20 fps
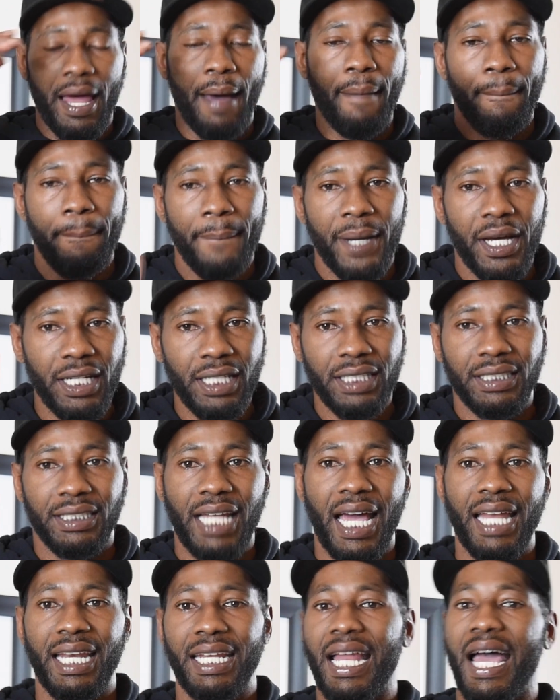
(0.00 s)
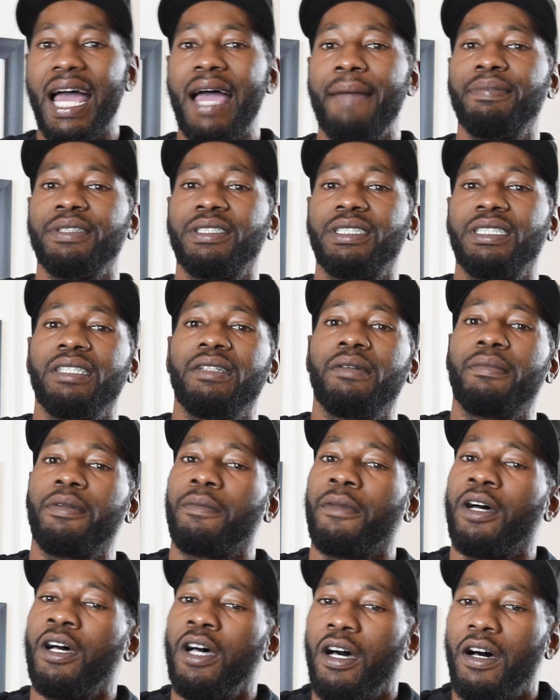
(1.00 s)
Now, money is 99%
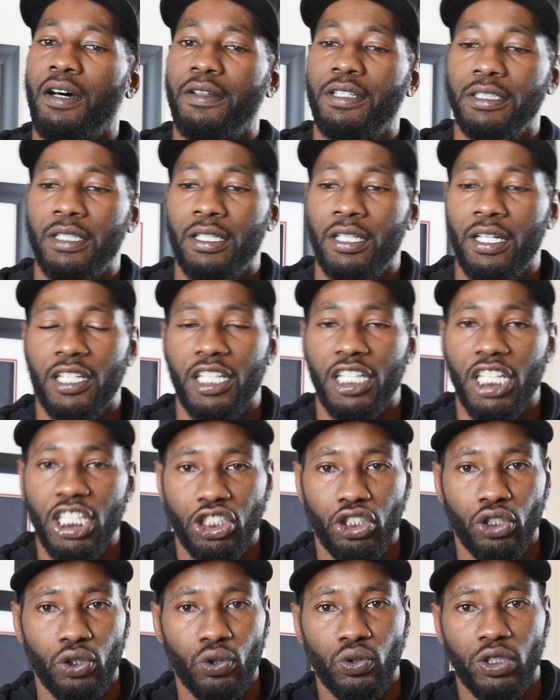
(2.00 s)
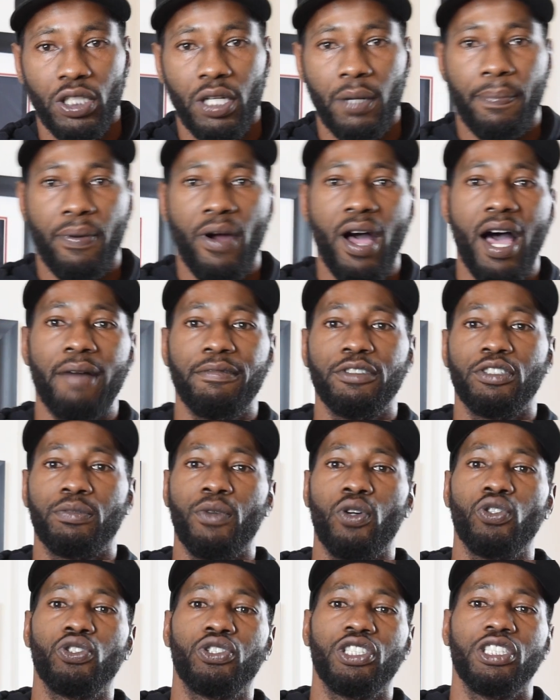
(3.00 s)
of the issues and the problems
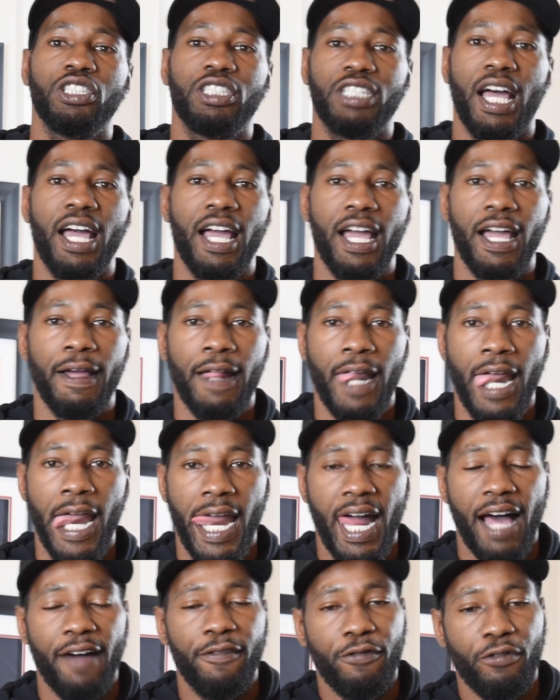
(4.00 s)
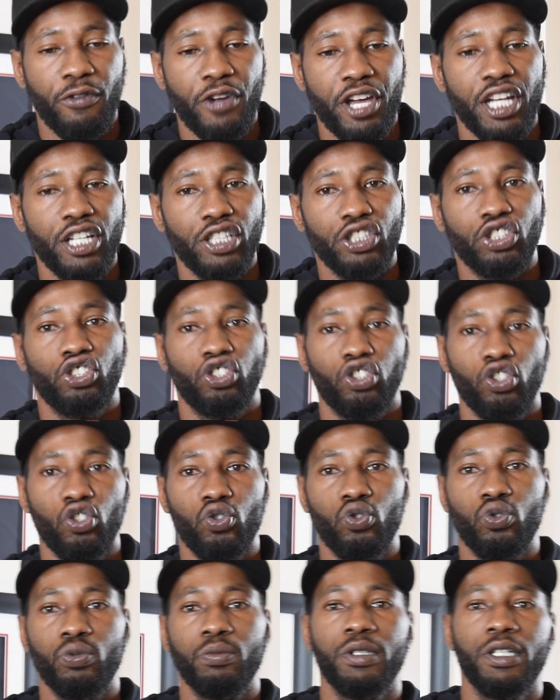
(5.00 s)
most of the time. Now, Fred
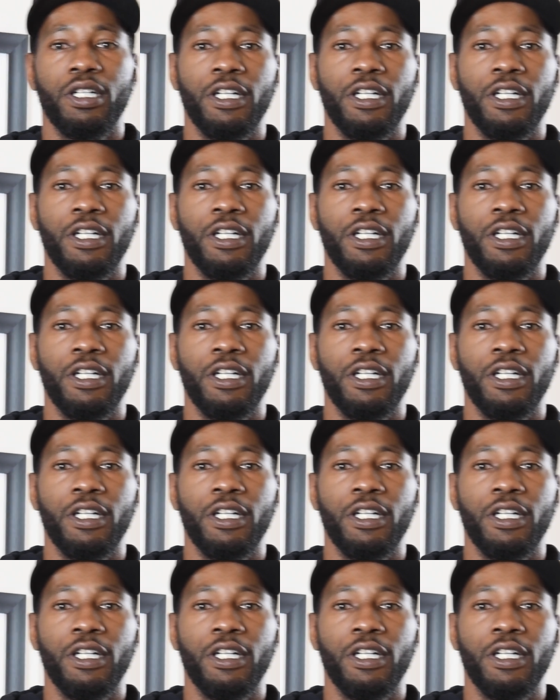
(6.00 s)
assumed